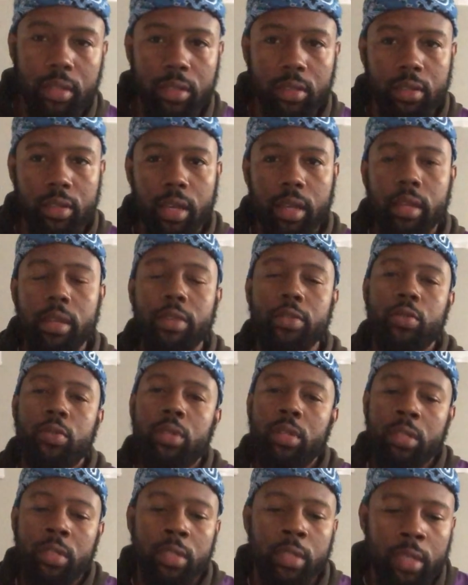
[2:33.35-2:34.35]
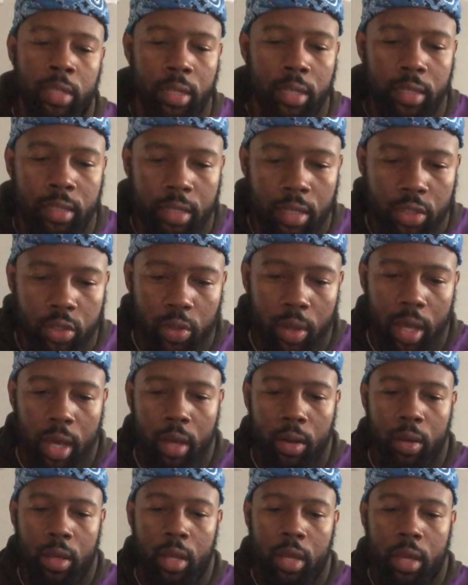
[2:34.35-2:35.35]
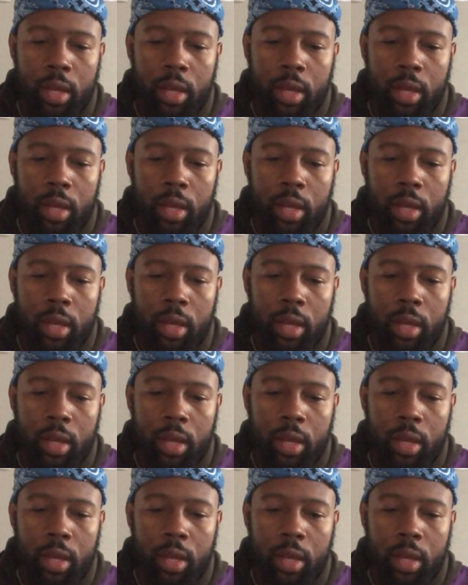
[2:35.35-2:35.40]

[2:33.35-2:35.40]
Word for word: In 2nd Ezra 16, it tells you how